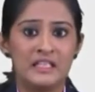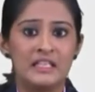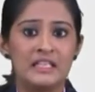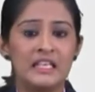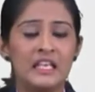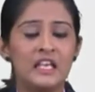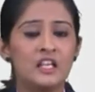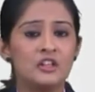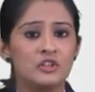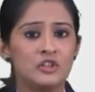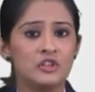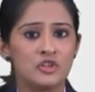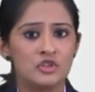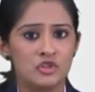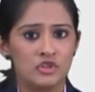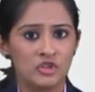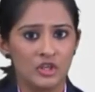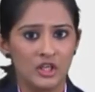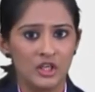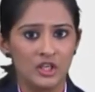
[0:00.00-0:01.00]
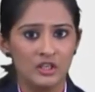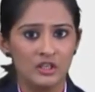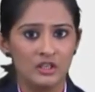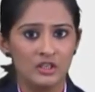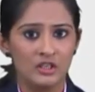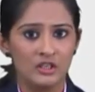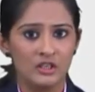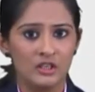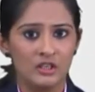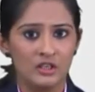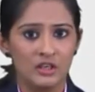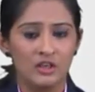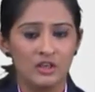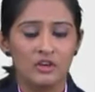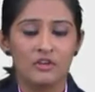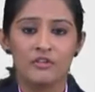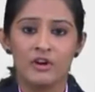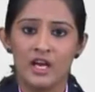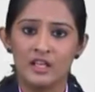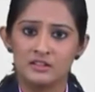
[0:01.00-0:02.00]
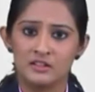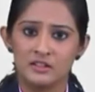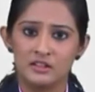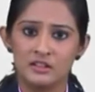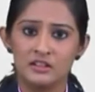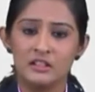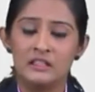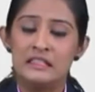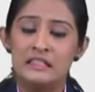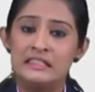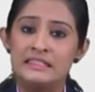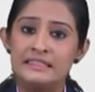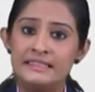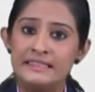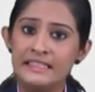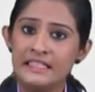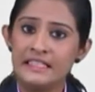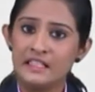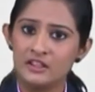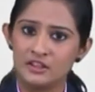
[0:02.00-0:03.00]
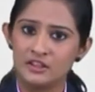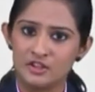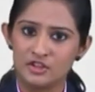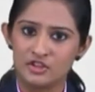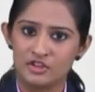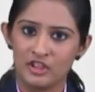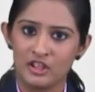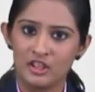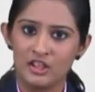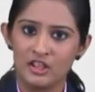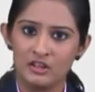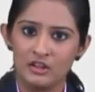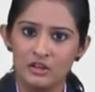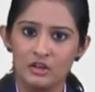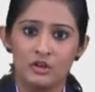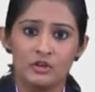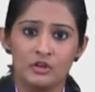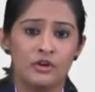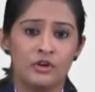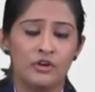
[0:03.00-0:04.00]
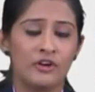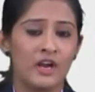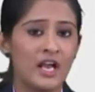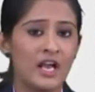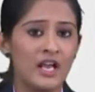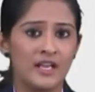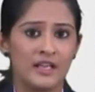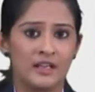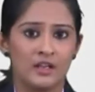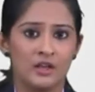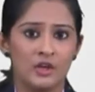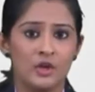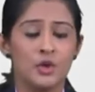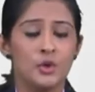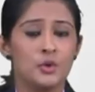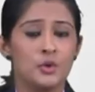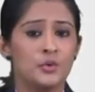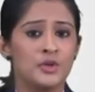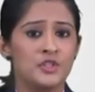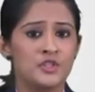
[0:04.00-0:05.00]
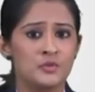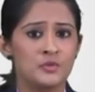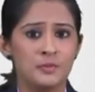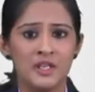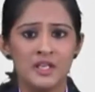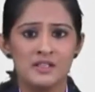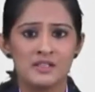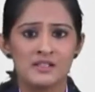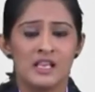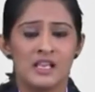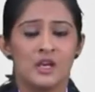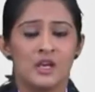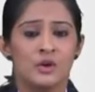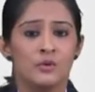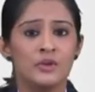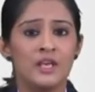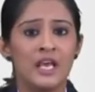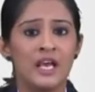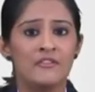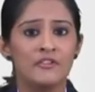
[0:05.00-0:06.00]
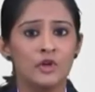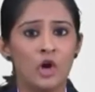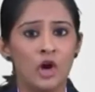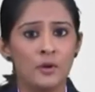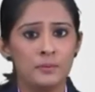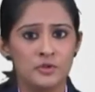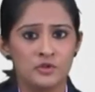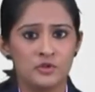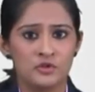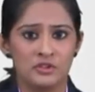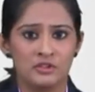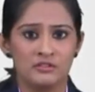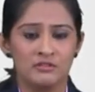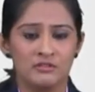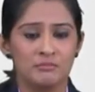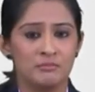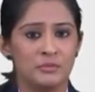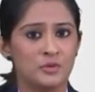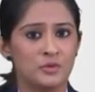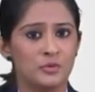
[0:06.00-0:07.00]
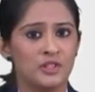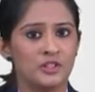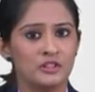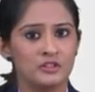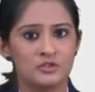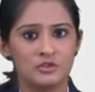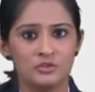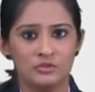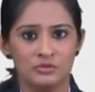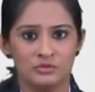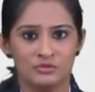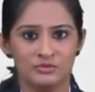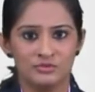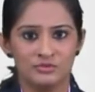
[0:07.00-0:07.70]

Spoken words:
Either she, rather neither she nor I, which means we have an option between the two.